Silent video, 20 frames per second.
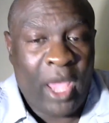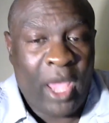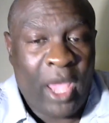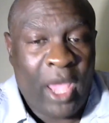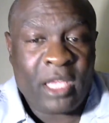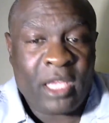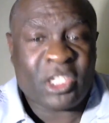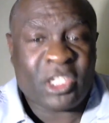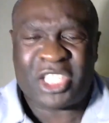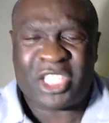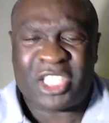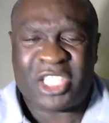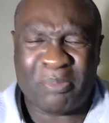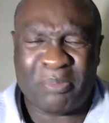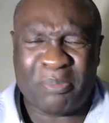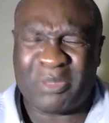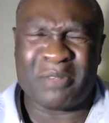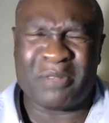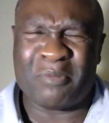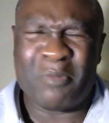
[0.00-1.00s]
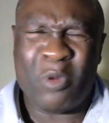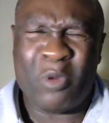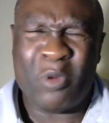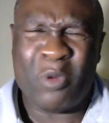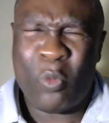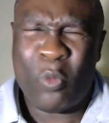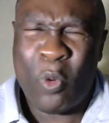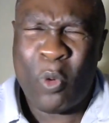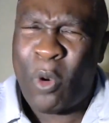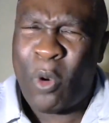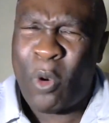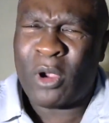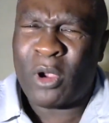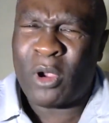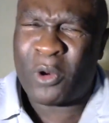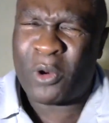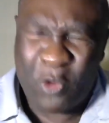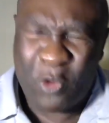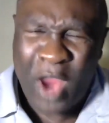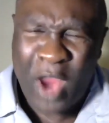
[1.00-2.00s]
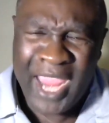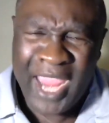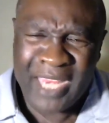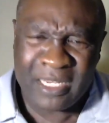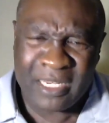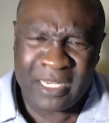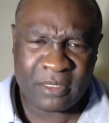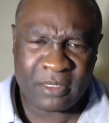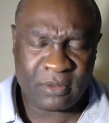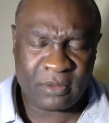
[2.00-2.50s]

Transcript: way to something great,